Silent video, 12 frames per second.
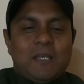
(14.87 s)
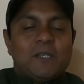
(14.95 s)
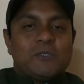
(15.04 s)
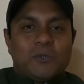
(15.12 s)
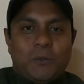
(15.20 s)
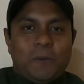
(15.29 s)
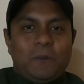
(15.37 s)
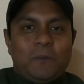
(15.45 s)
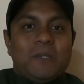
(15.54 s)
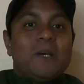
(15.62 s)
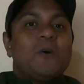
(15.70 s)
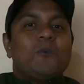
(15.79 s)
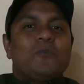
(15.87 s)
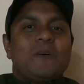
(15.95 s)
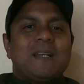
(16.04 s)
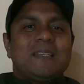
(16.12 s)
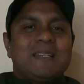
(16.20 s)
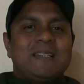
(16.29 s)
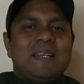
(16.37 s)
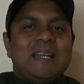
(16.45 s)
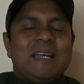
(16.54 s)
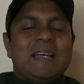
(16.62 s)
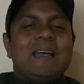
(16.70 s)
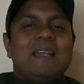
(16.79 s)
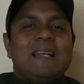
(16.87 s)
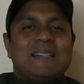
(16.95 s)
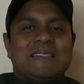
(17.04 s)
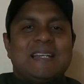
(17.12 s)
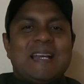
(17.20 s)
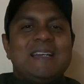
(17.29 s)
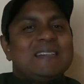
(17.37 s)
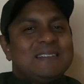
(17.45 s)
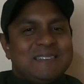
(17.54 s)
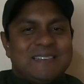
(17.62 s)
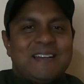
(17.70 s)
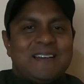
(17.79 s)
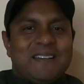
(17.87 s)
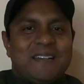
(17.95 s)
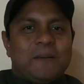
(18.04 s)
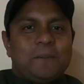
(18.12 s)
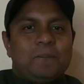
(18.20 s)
So, without further delay, let's get started.